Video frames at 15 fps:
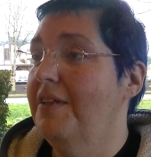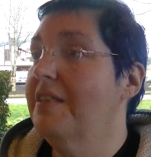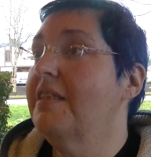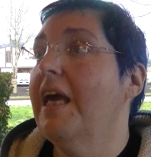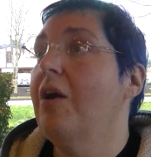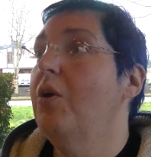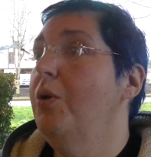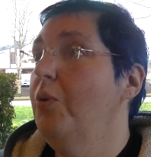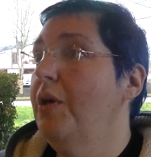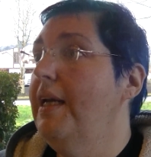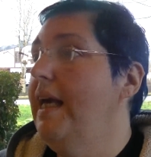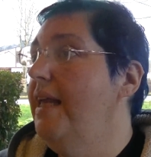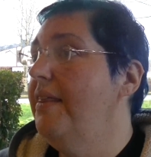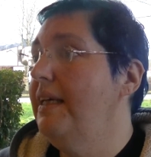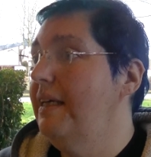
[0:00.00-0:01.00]
the scary pretty
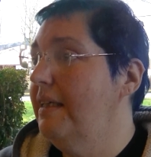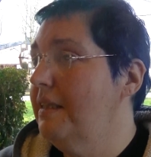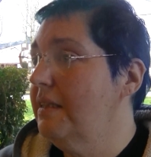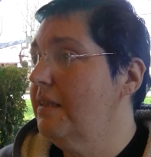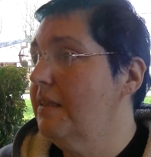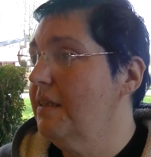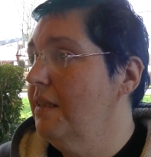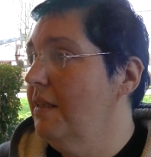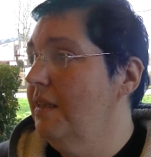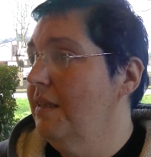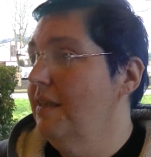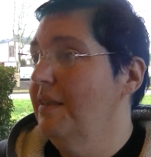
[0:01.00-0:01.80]
guys.